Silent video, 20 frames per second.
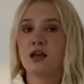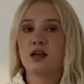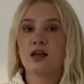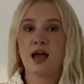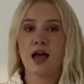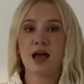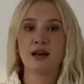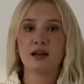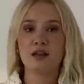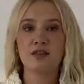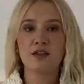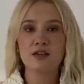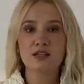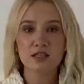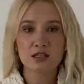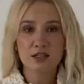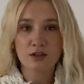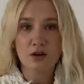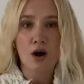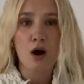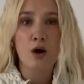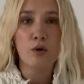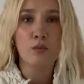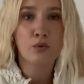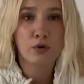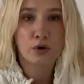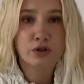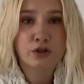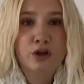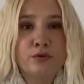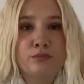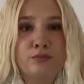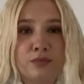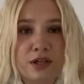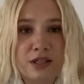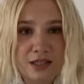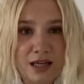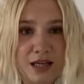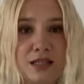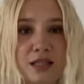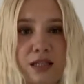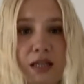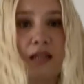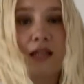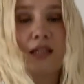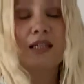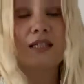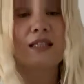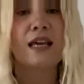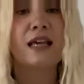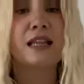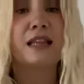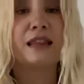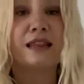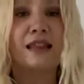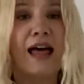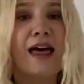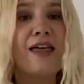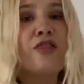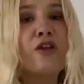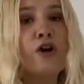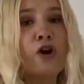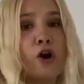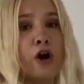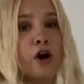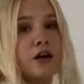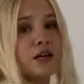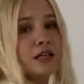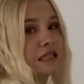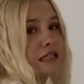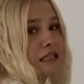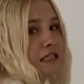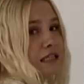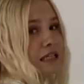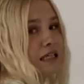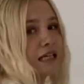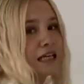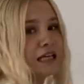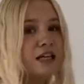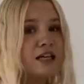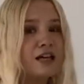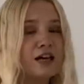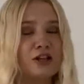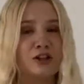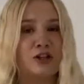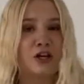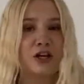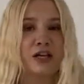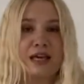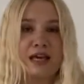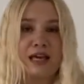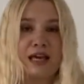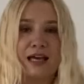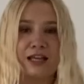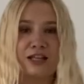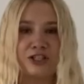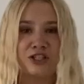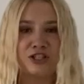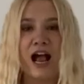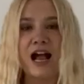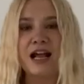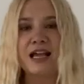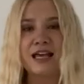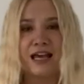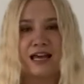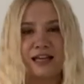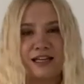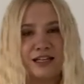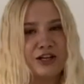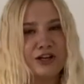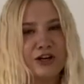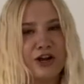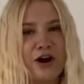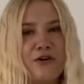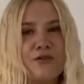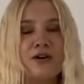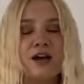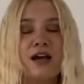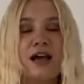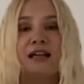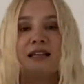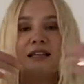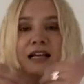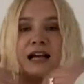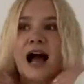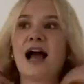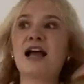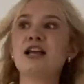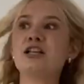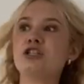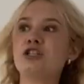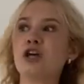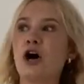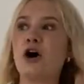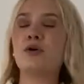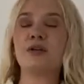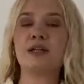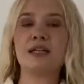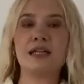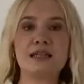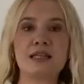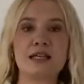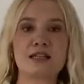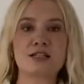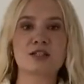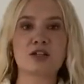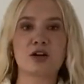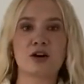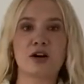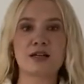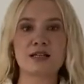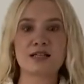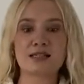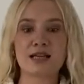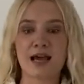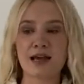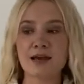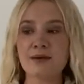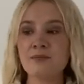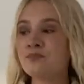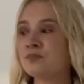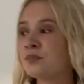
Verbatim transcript: And this is not a wardrobe necessity. This is a leather ski looking jacket, you know? Like, I don't need this, sorry to say.